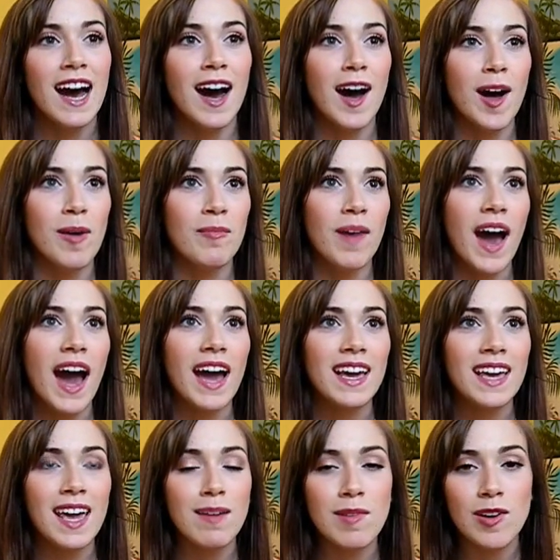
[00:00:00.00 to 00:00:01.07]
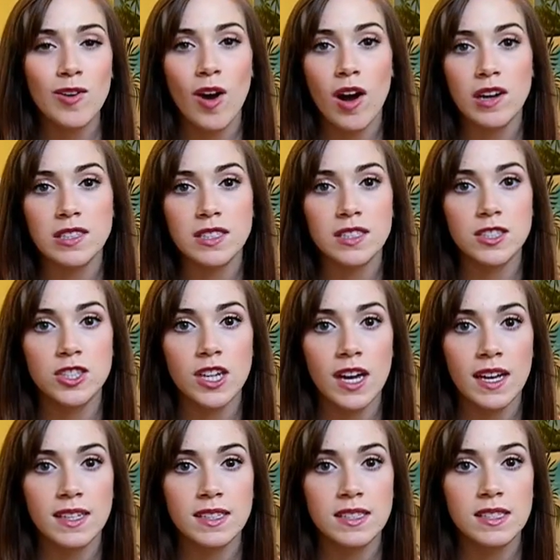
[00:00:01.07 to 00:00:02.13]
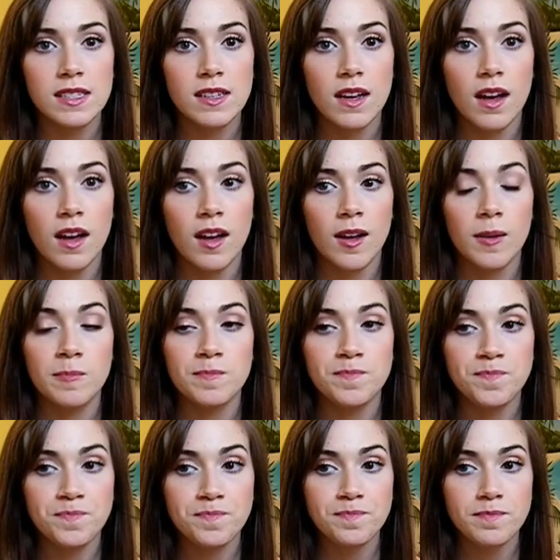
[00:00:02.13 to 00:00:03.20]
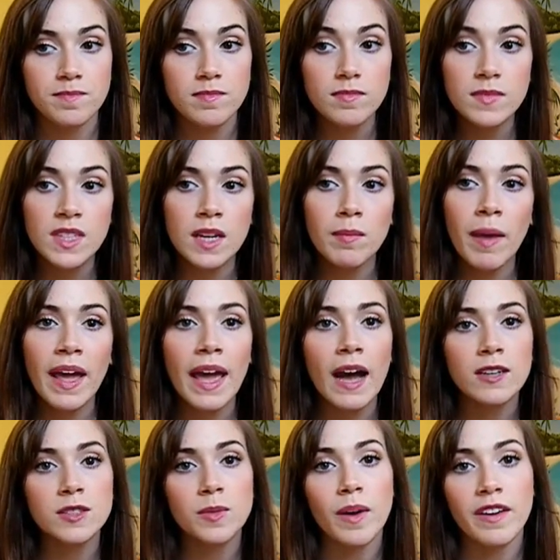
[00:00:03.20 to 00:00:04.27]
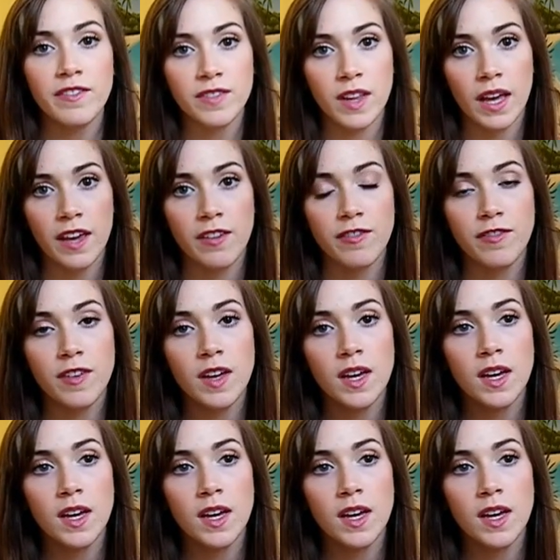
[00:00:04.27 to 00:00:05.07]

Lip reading: I came across Jen's Myhousewifelife